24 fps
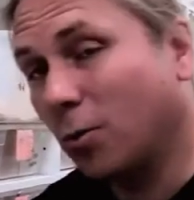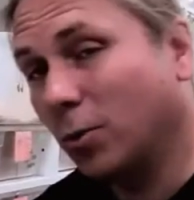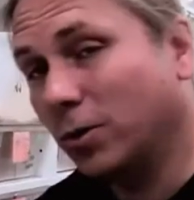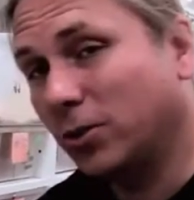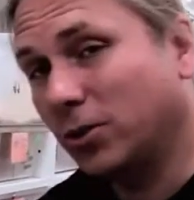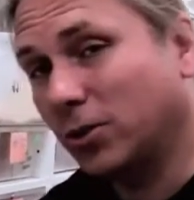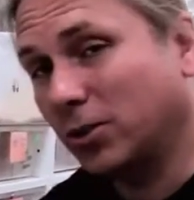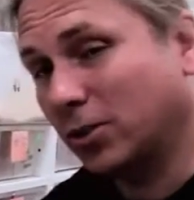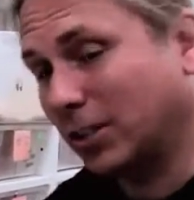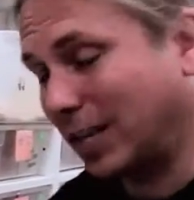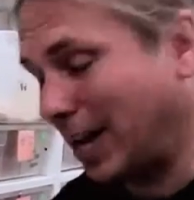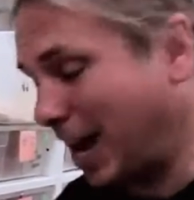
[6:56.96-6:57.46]
which
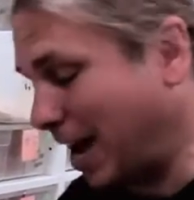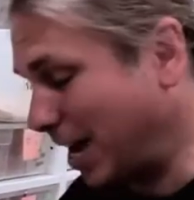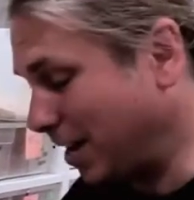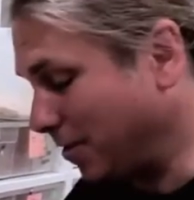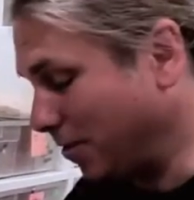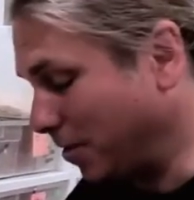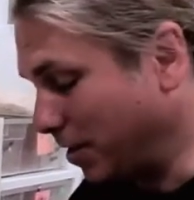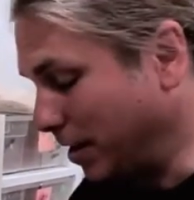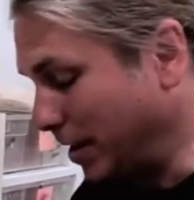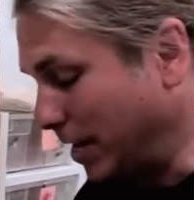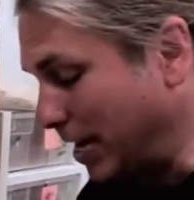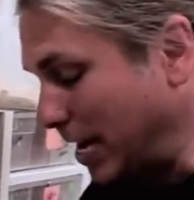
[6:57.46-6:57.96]
is kind of
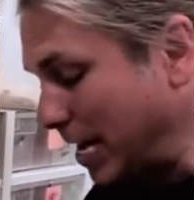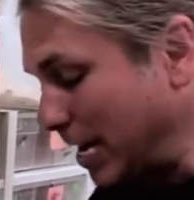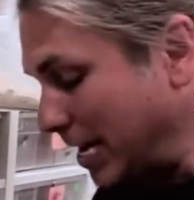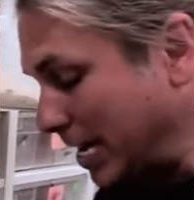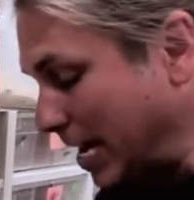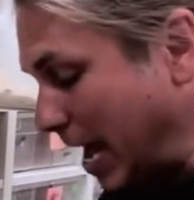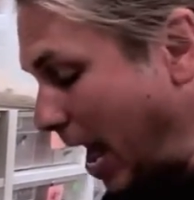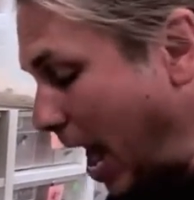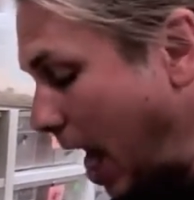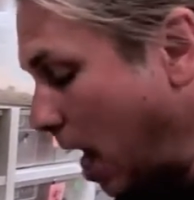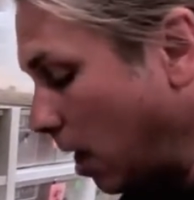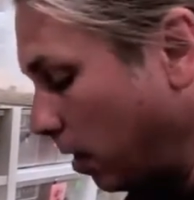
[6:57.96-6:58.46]
a neat
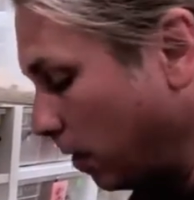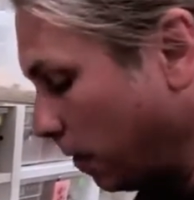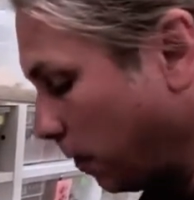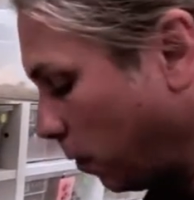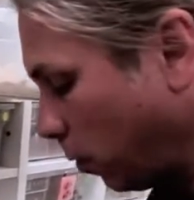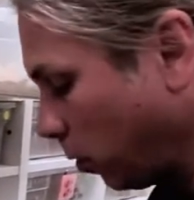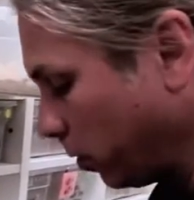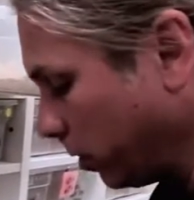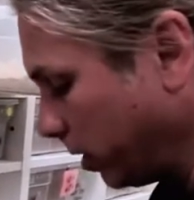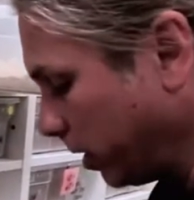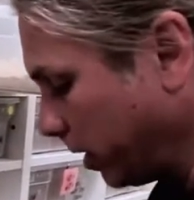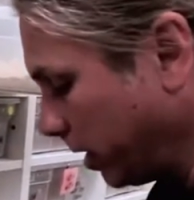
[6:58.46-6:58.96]

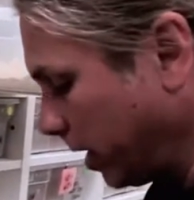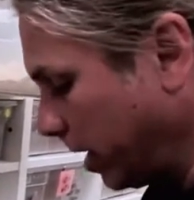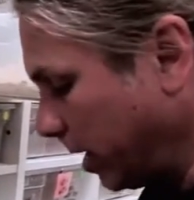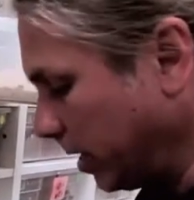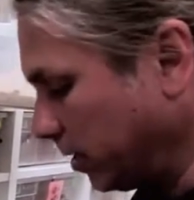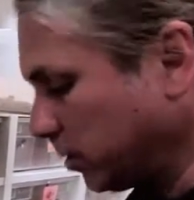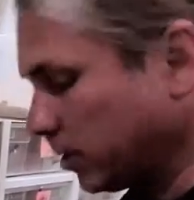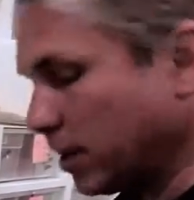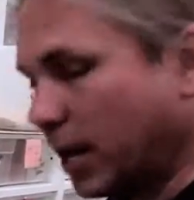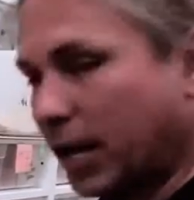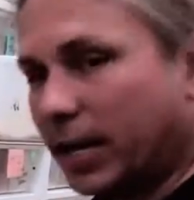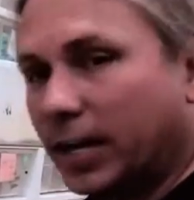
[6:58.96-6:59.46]
California king
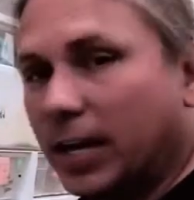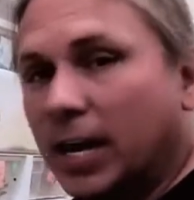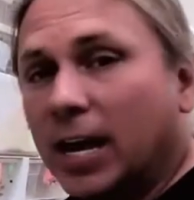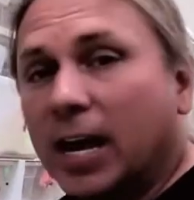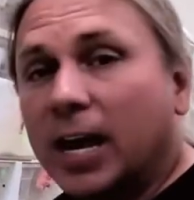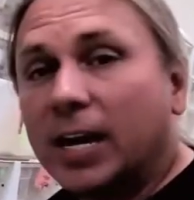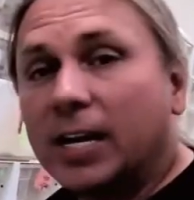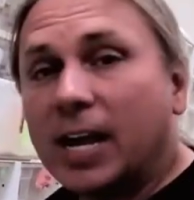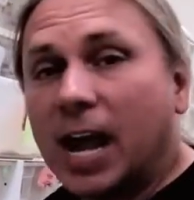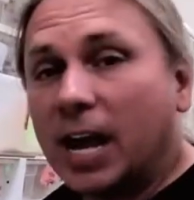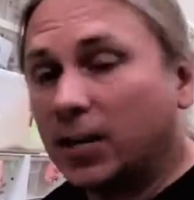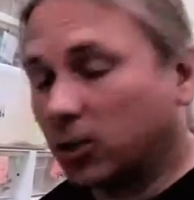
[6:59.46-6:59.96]
snake.
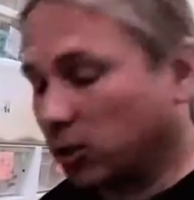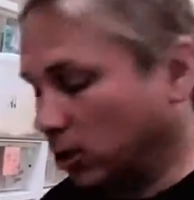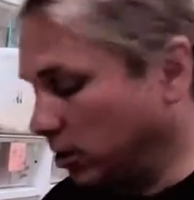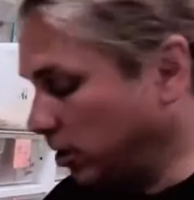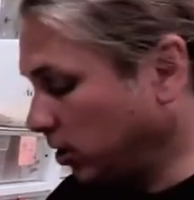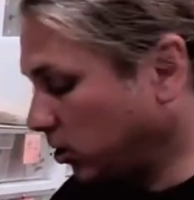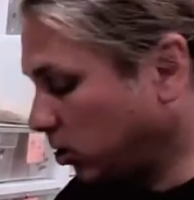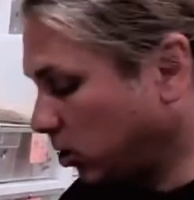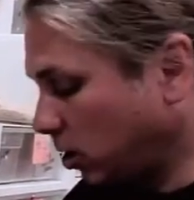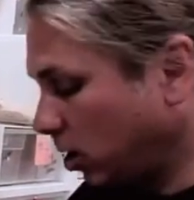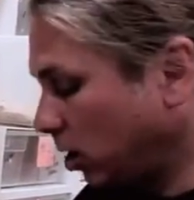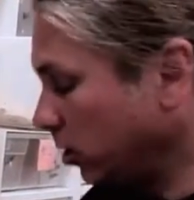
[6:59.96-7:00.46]
And actually
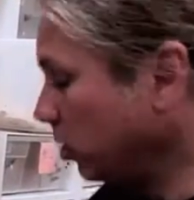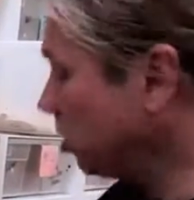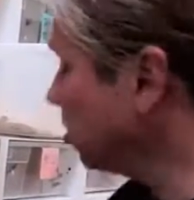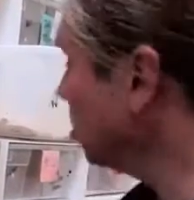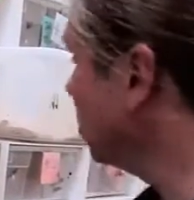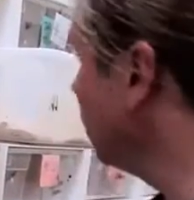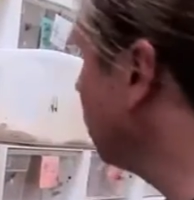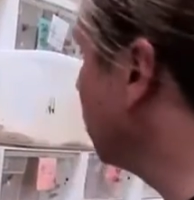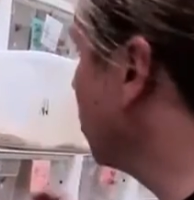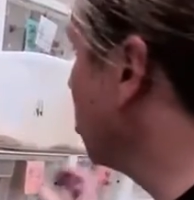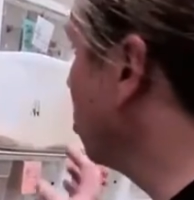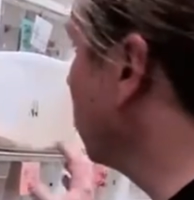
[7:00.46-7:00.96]
this clutch is
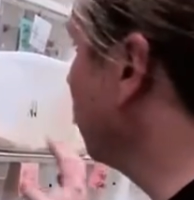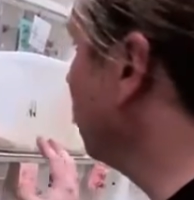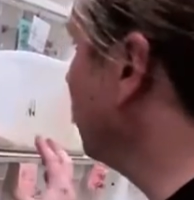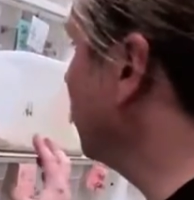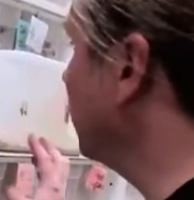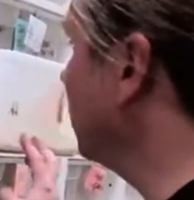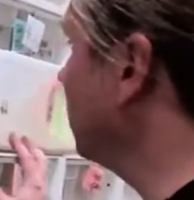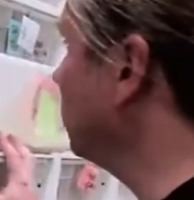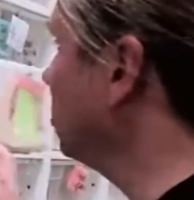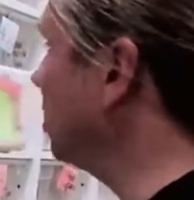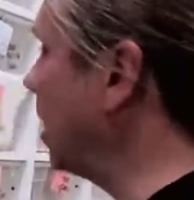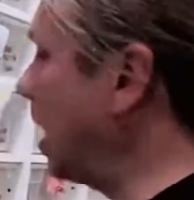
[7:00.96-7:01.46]
a
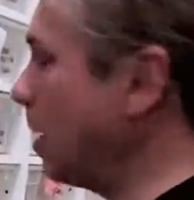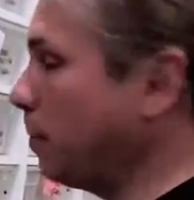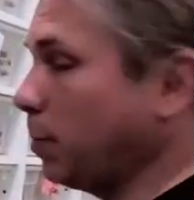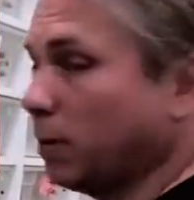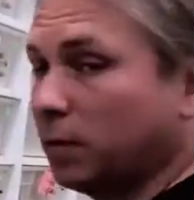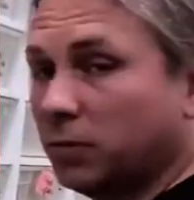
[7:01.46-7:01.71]
perfect example